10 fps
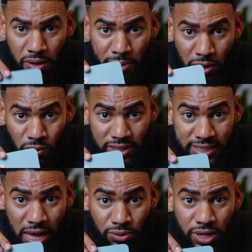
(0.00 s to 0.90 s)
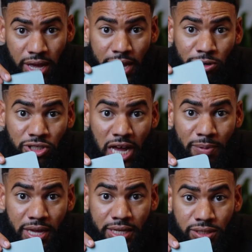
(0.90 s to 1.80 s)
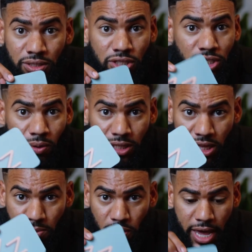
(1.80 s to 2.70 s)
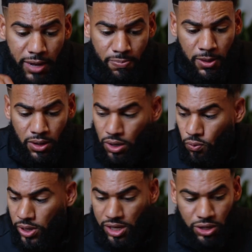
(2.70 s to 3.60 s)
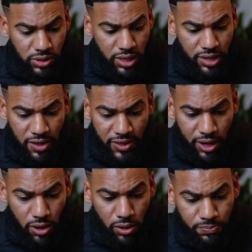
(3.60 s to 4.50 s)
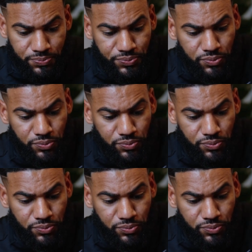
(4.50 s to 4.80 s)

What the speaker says: Pick 1 sound and your job is to show it to them, okay? We can use nothing at all.